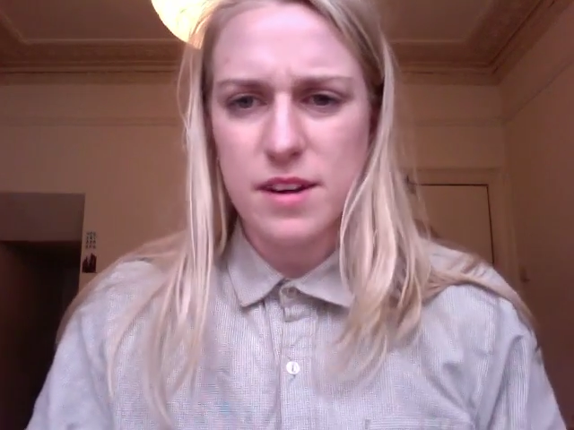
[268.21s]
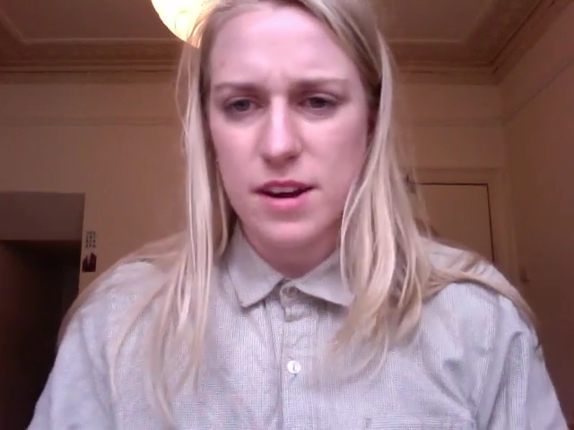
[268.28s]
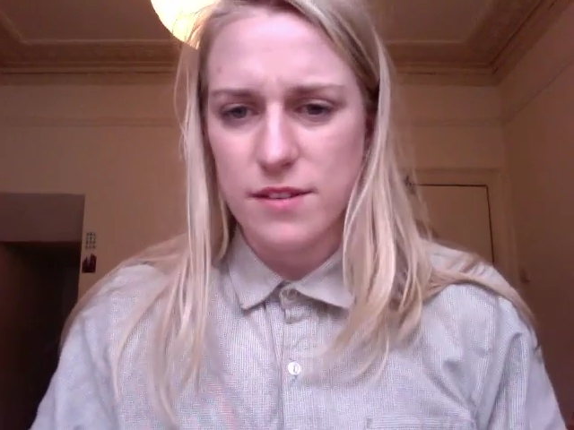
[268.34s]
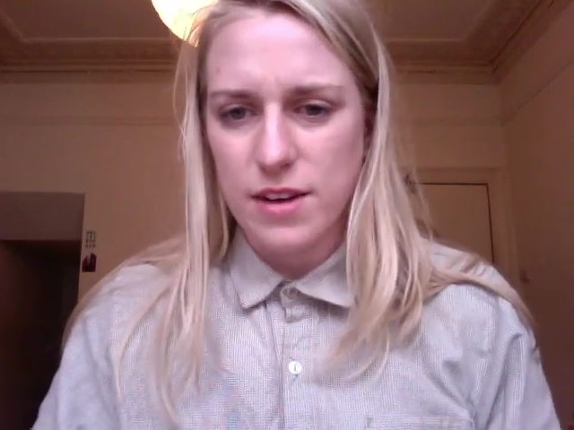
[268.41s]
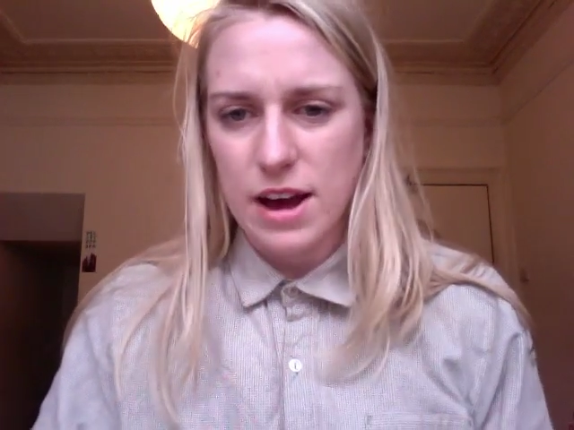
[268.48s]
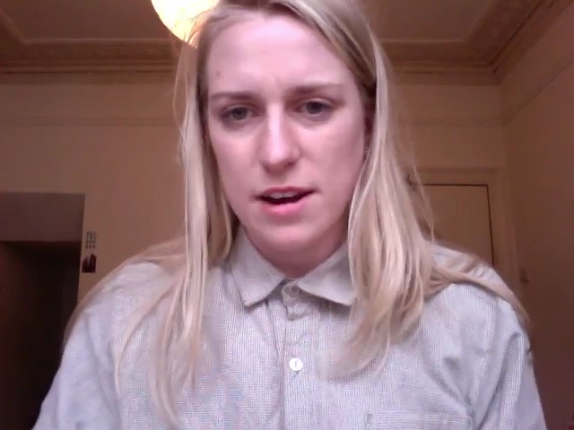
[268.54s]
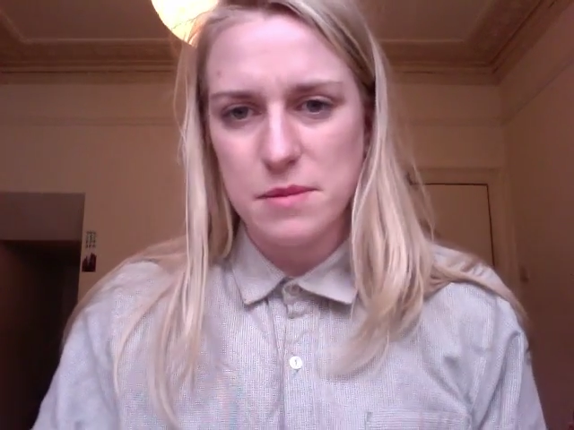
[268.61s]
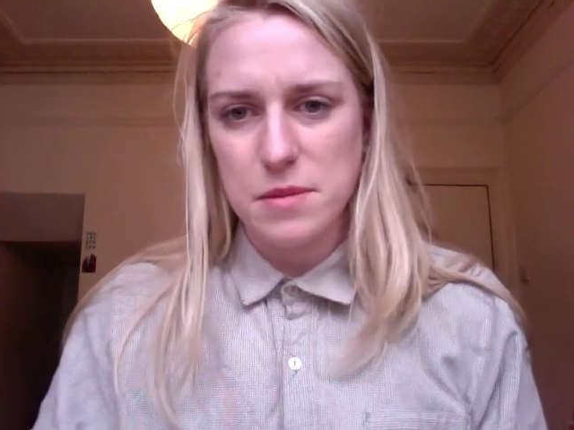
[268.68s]
kind of
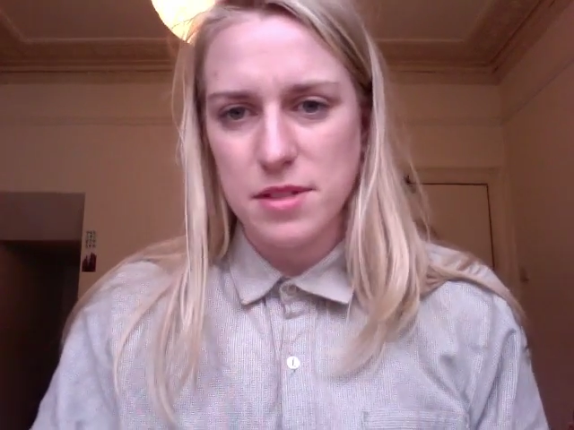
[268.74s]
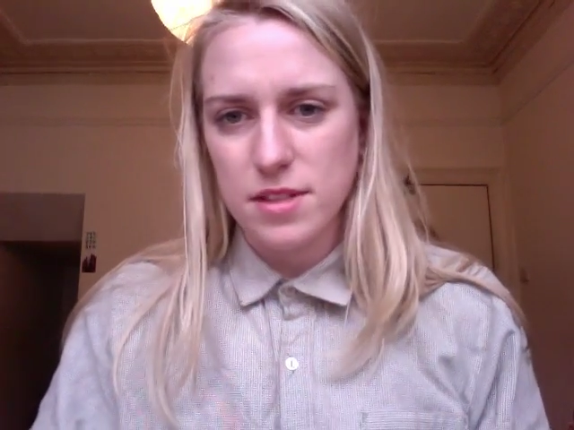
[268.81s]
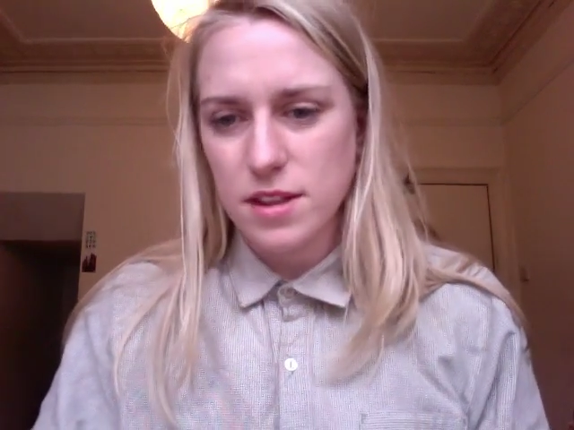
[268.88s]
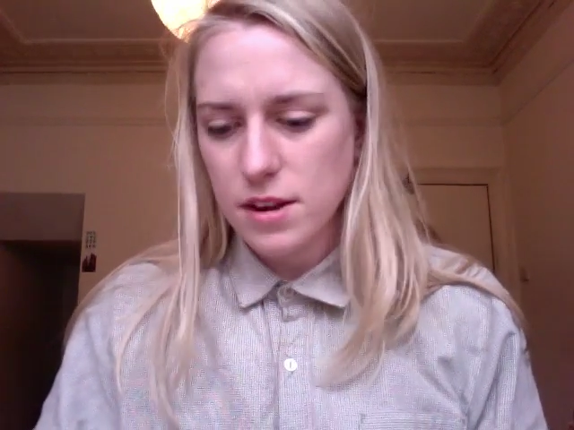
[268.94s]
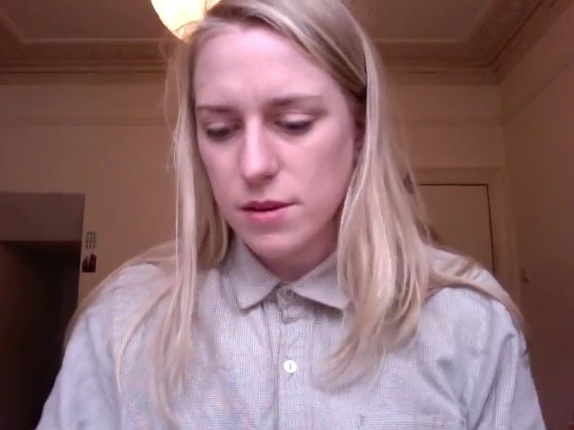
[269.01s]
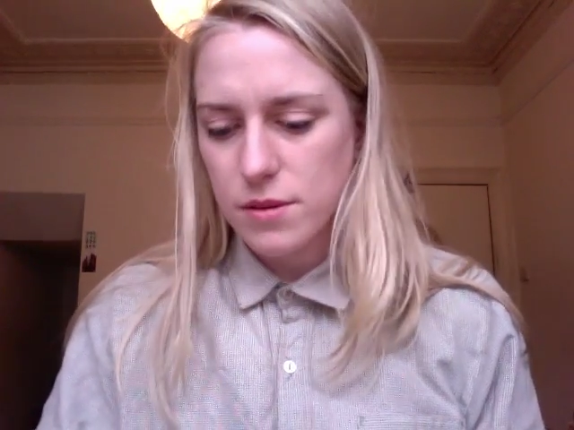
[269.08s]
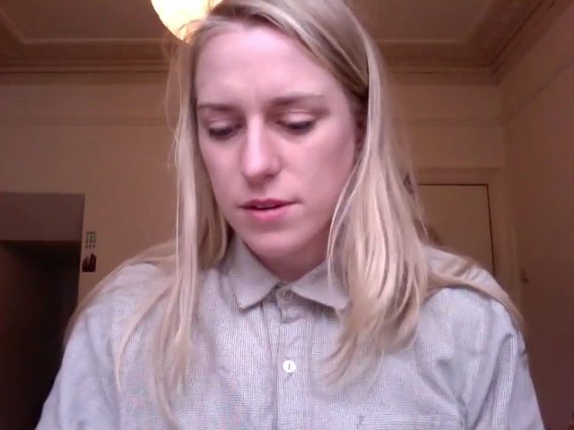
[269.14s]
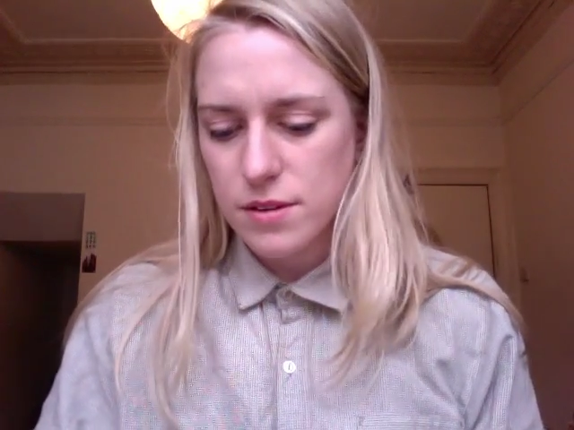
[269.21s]
adamant that
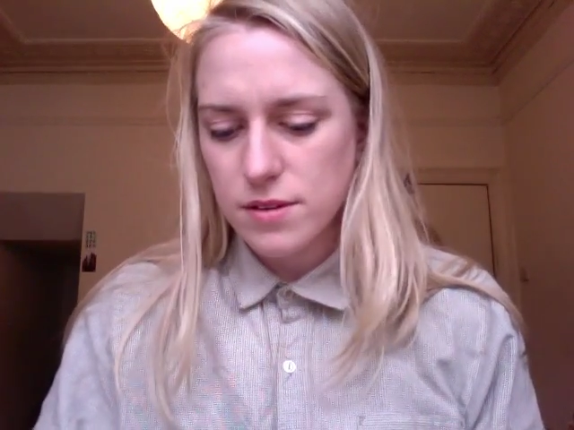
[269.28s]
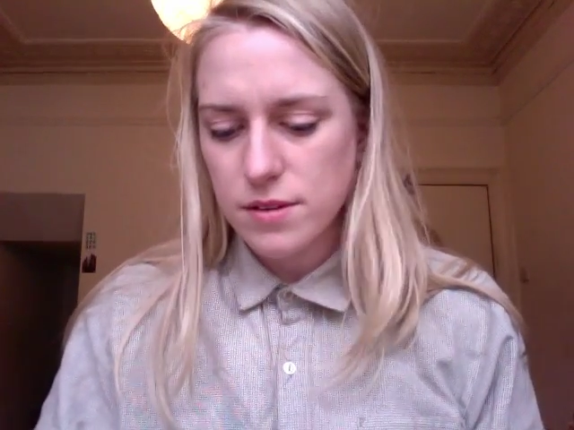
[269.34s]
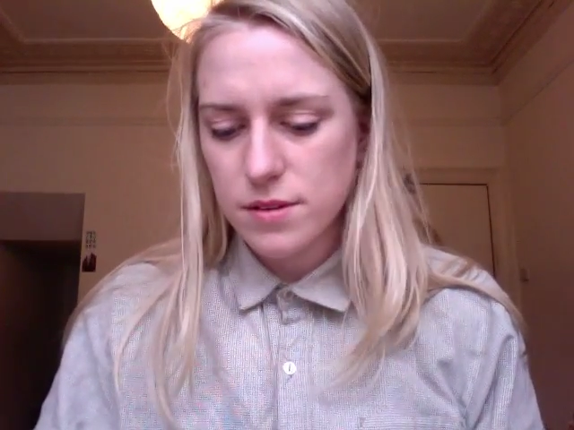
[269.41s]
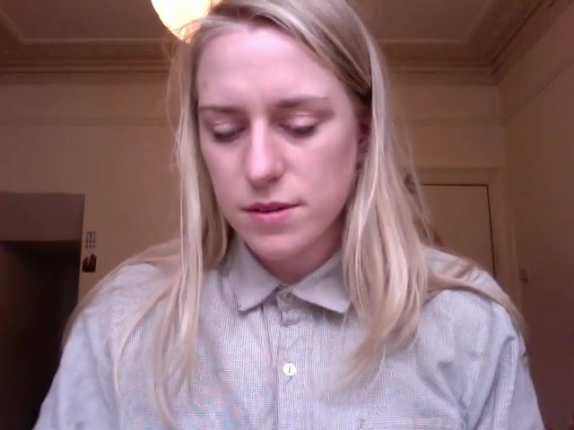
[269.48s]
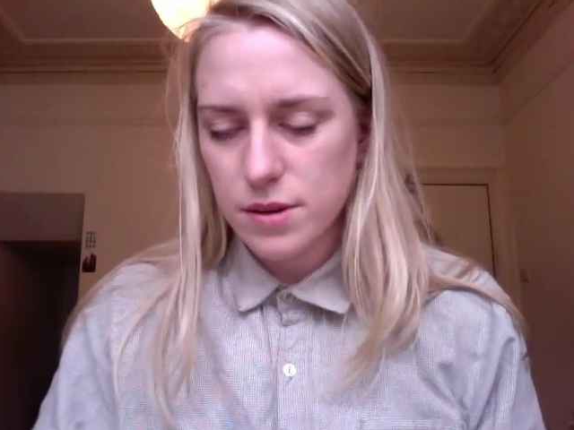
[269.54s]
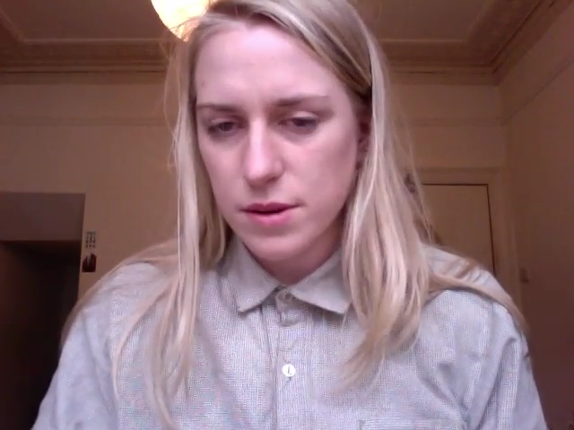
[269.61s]
it was